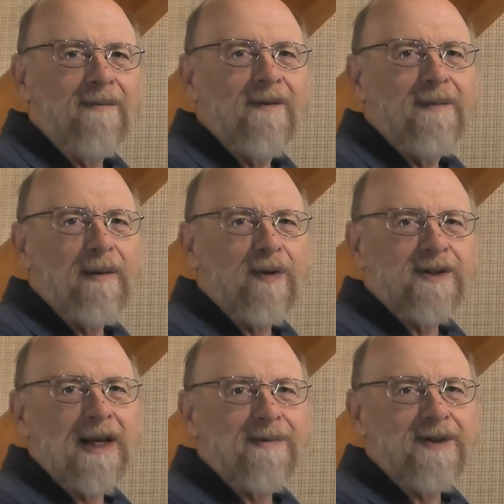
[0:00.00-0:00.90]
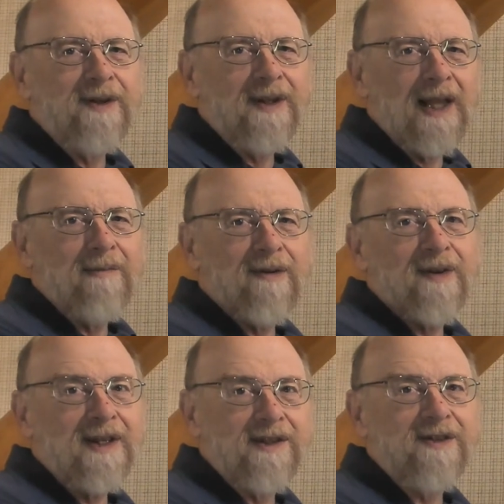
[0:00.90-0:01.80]
people are substituting labor
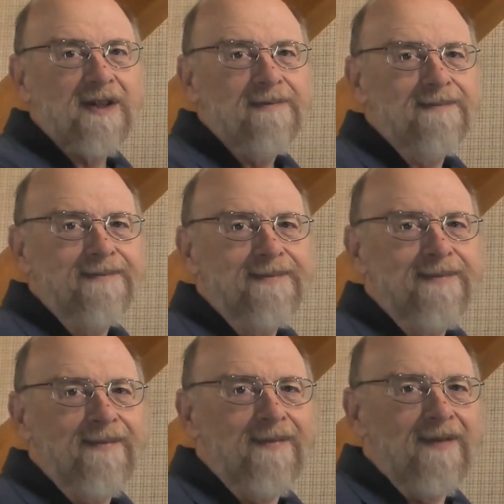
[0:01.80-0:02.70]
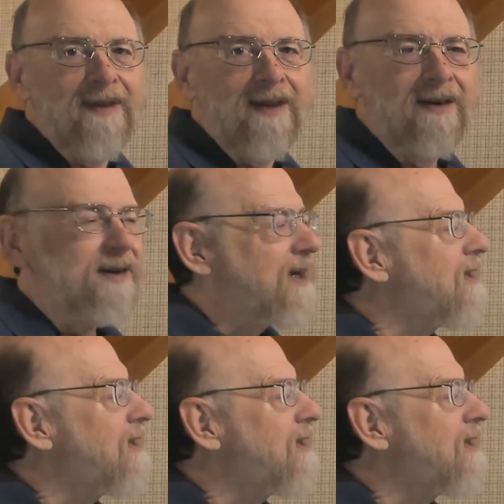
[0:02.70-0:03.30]
for leisure. Okay.